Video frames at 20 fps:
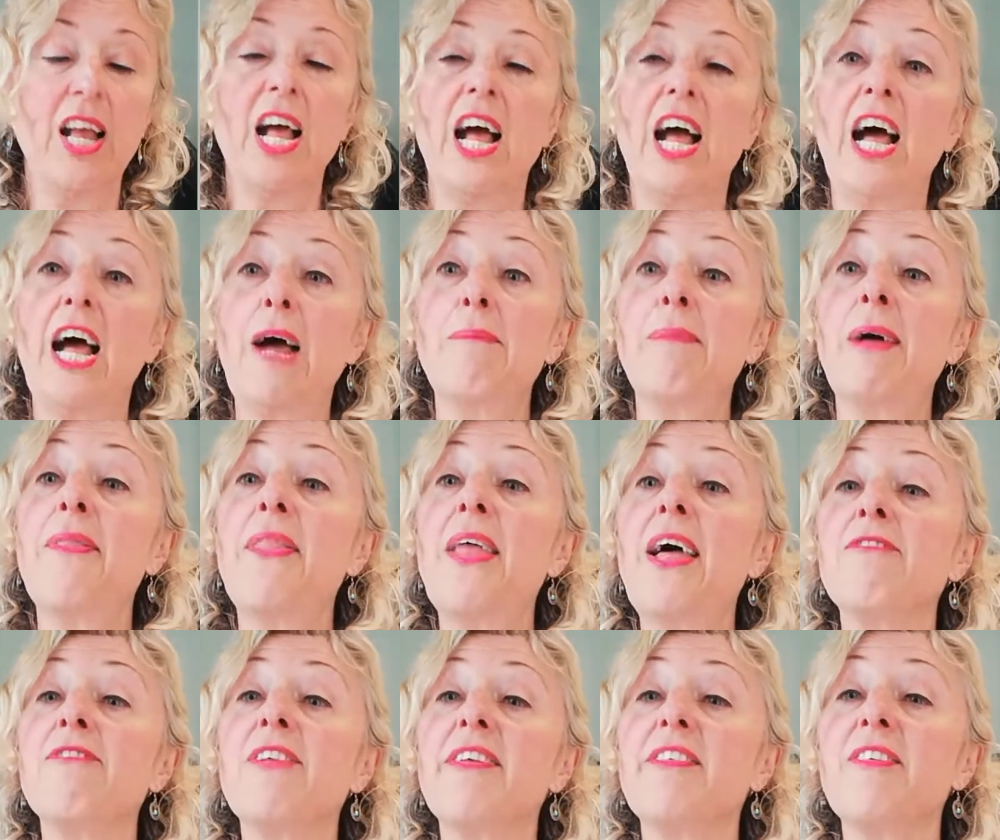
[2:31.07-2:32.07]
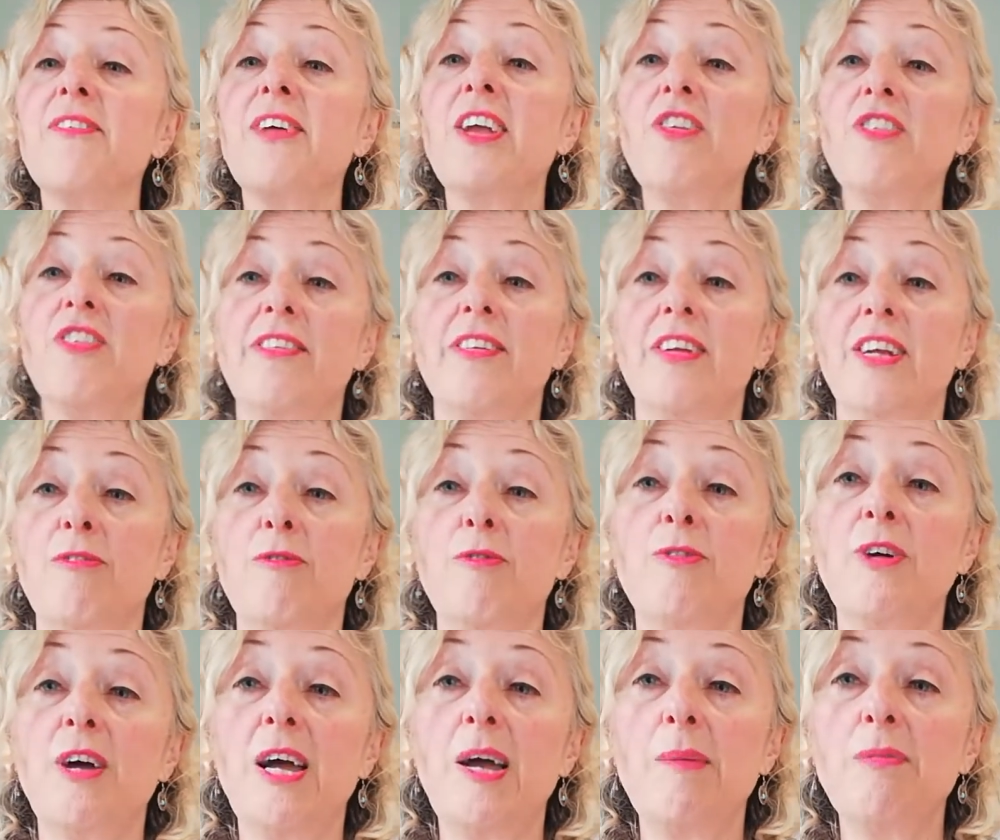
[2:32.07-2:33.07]
And their reservations are
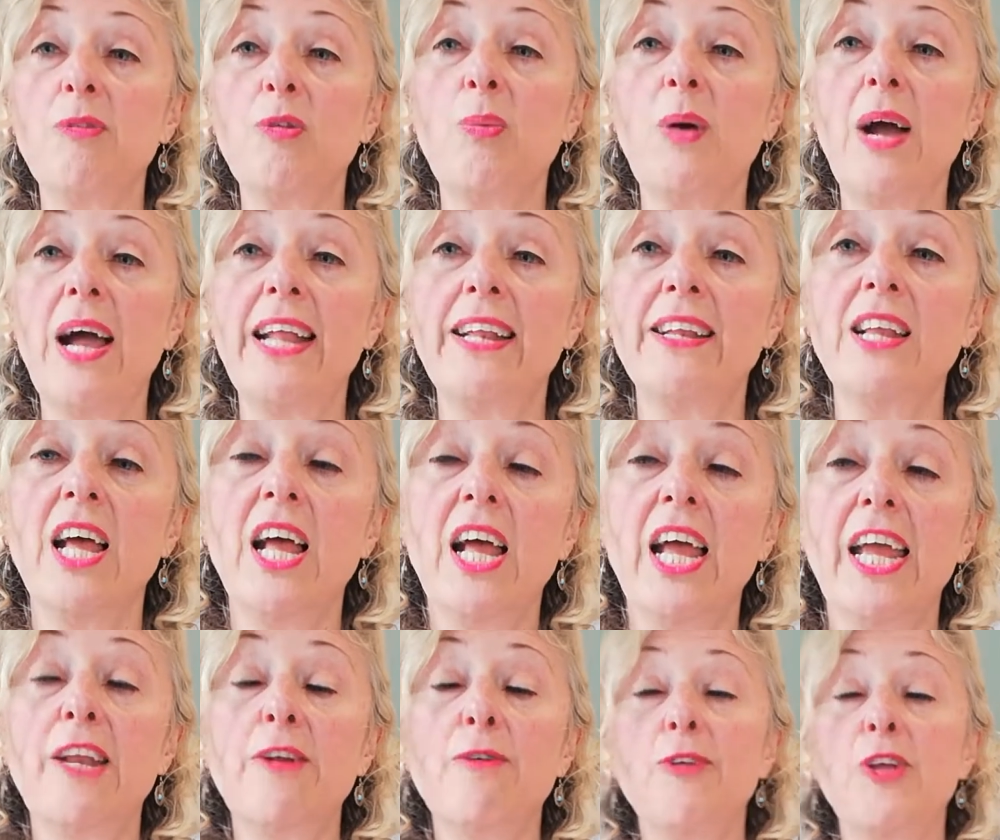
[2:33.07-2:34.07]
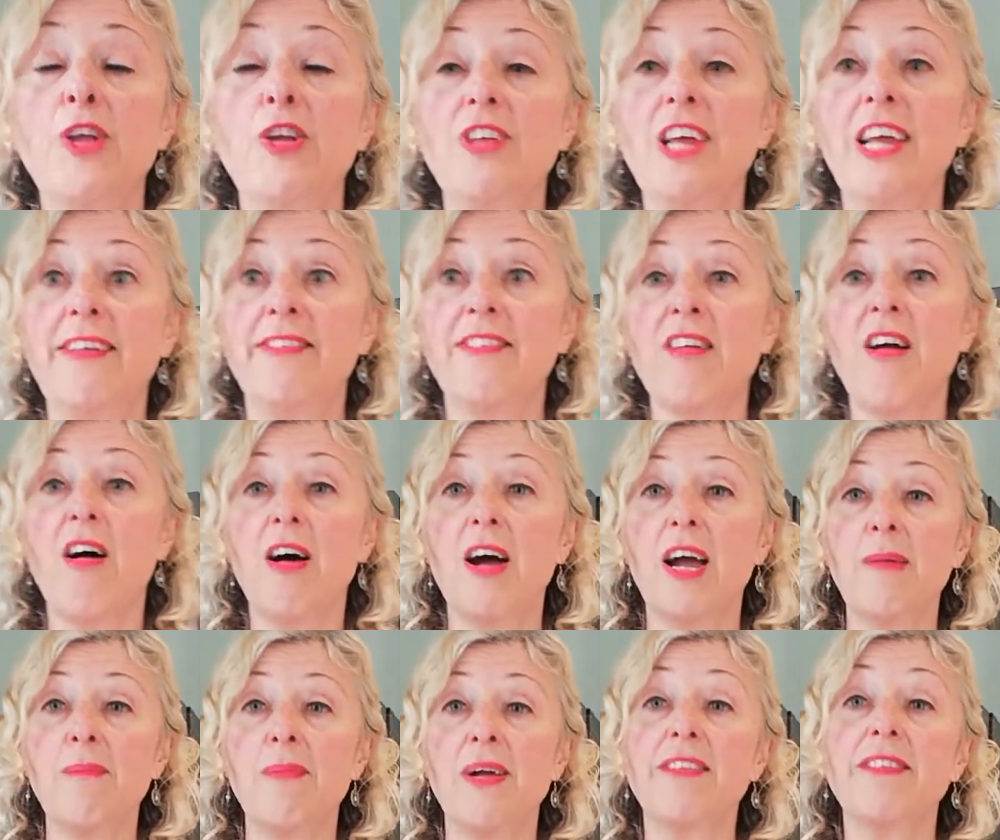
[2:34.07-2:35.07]
confirmed when, in a few days' time,
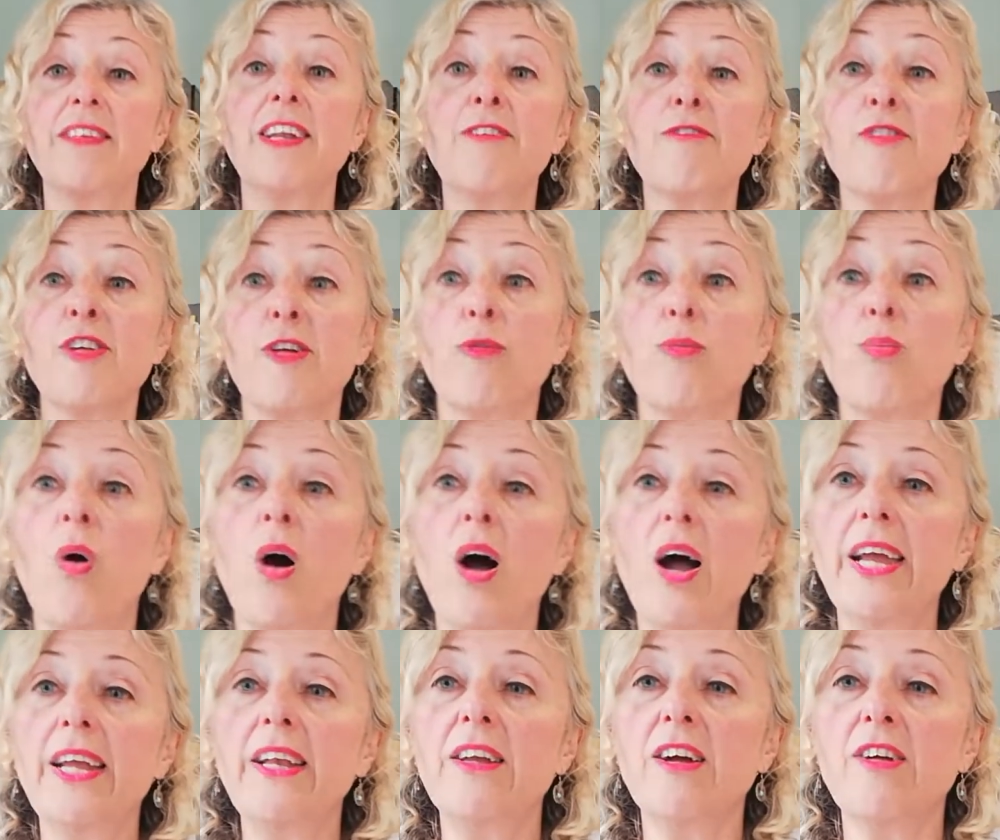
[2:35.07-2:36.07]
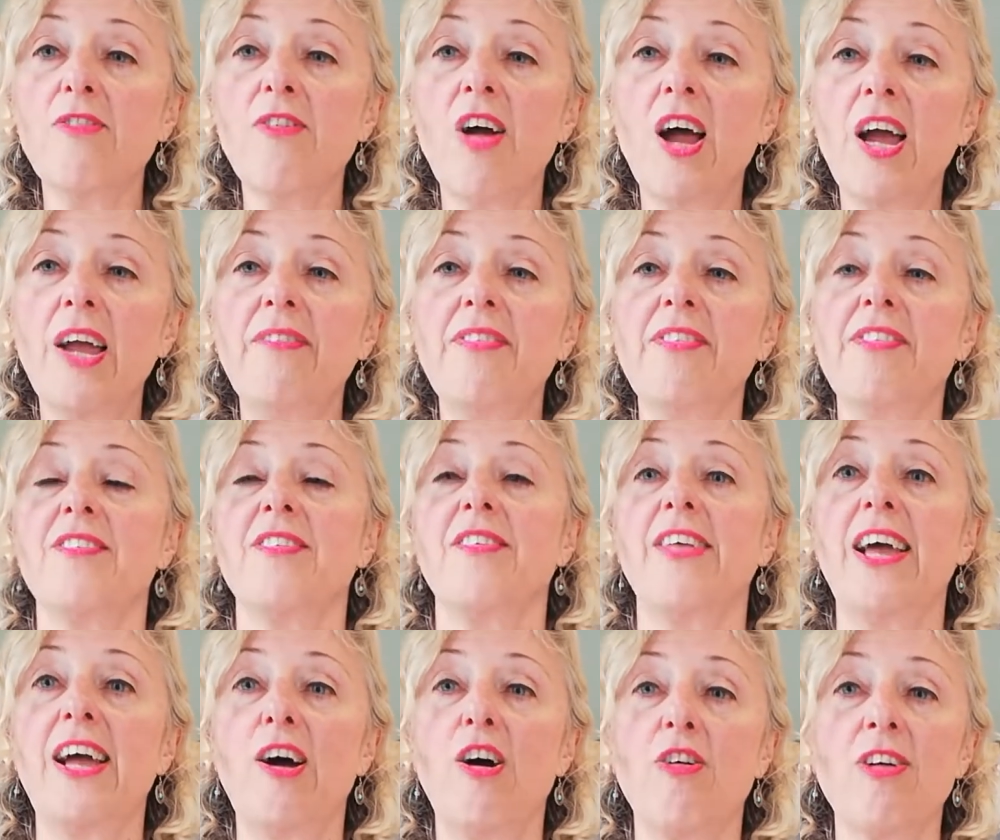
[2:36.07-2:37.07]
a delivery of wine arrives, to their
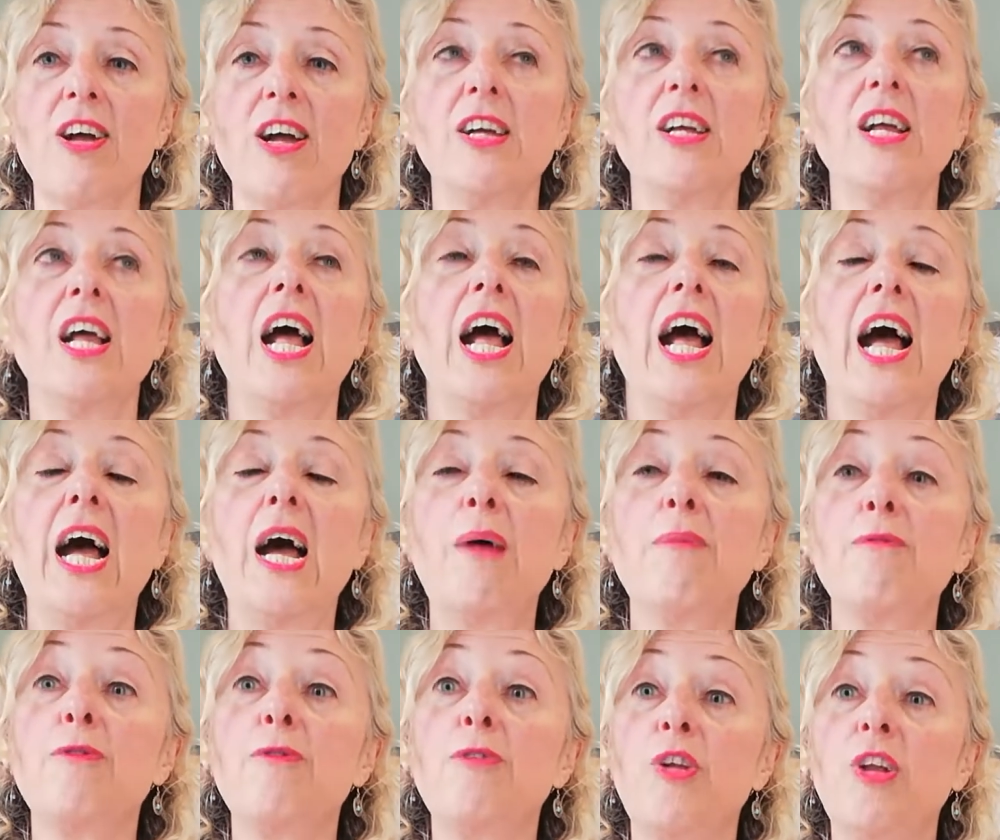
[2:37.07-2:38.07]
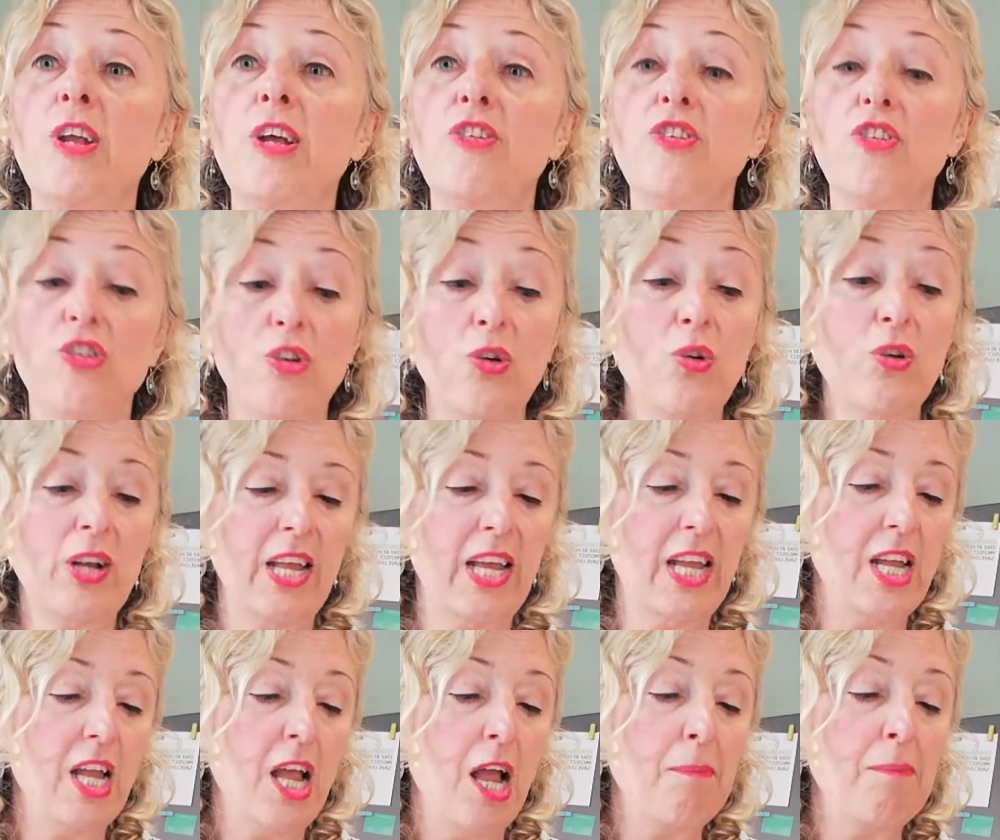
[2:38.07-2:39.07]
horror, followed shortly
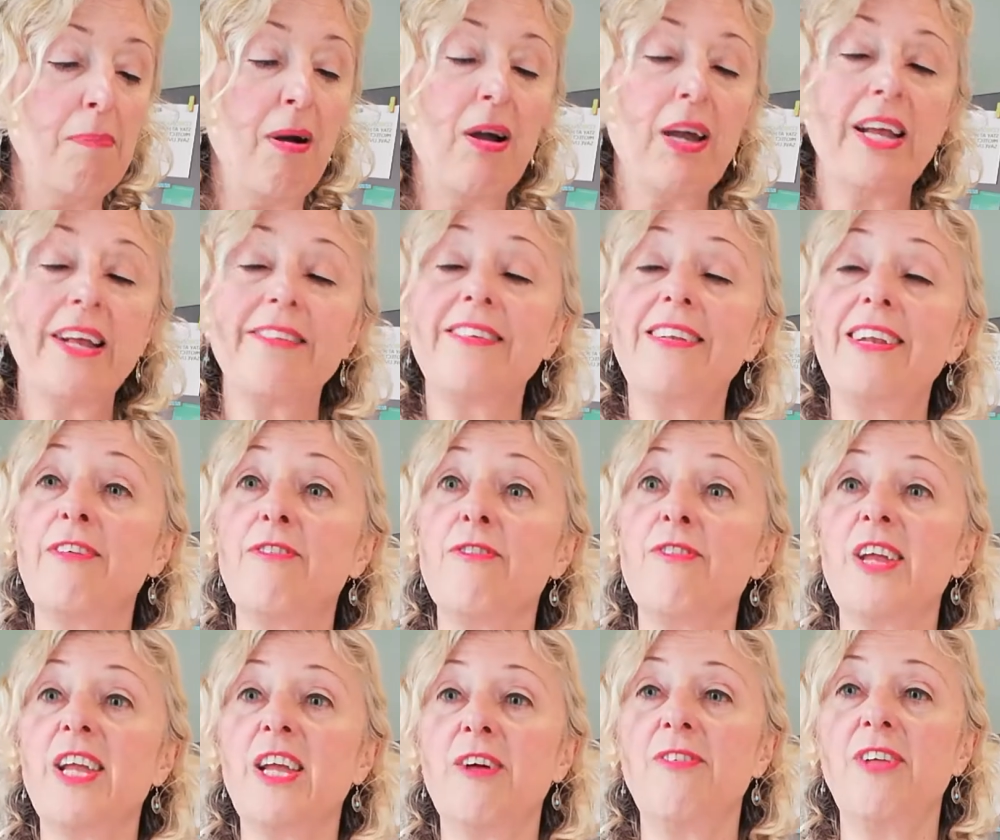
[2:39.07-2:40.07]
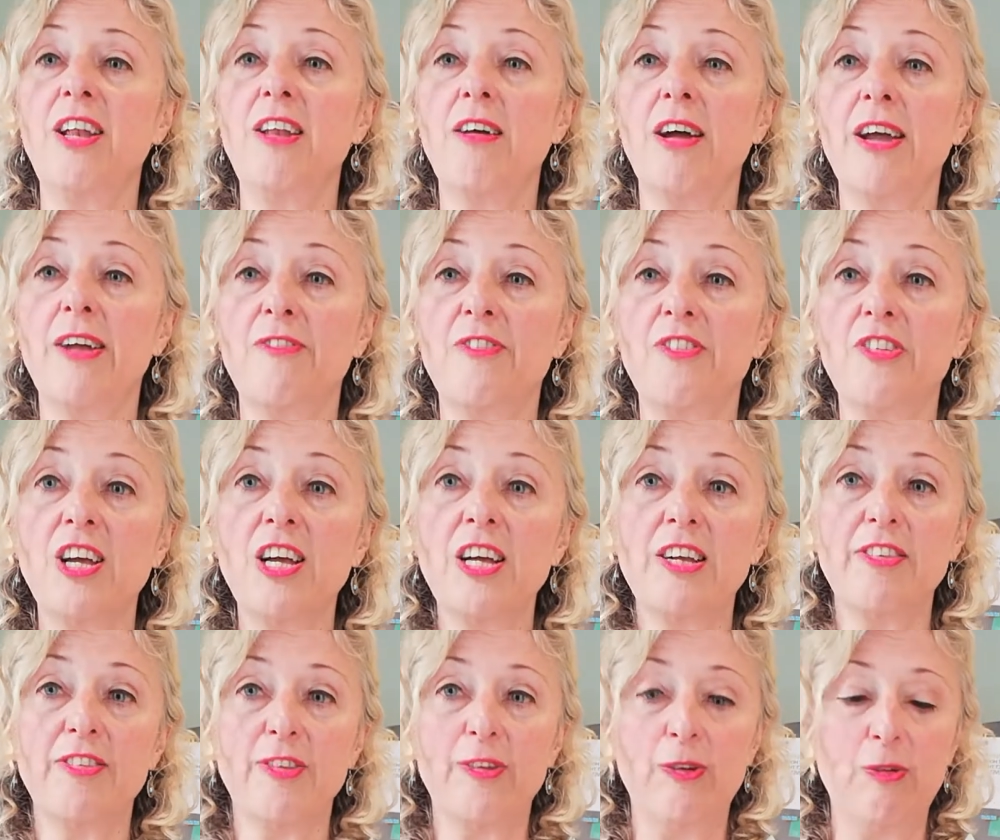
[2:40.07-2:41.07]
by a delivery of a live
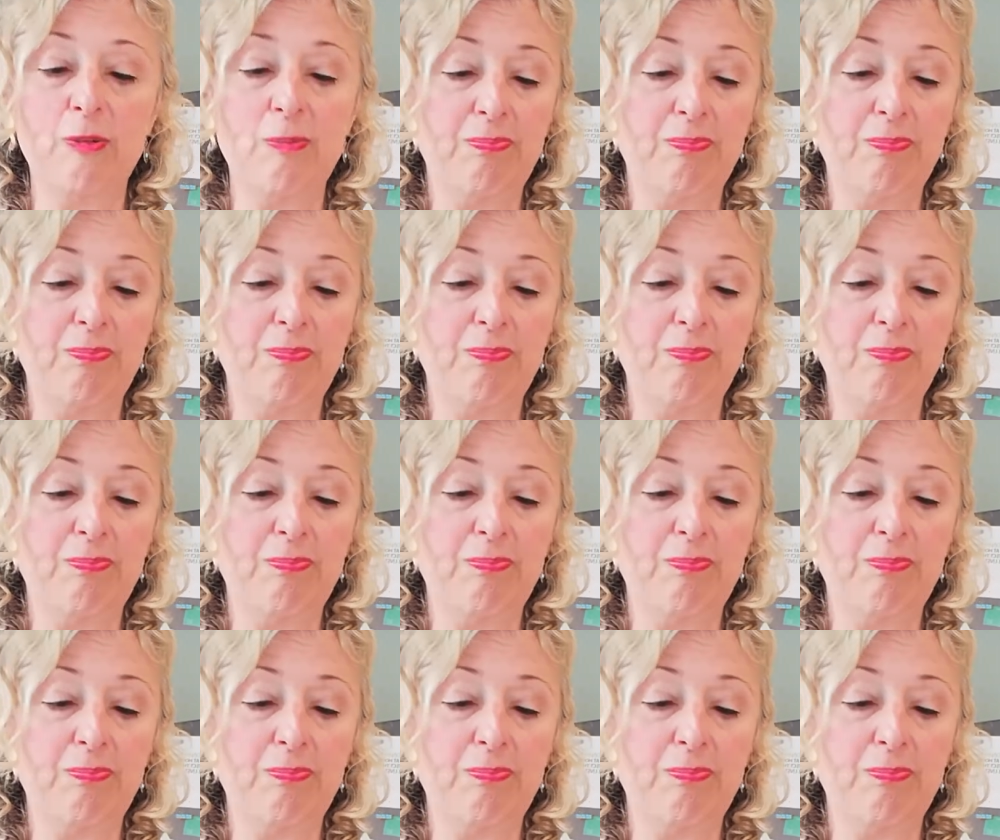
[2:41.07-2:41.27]
turtle.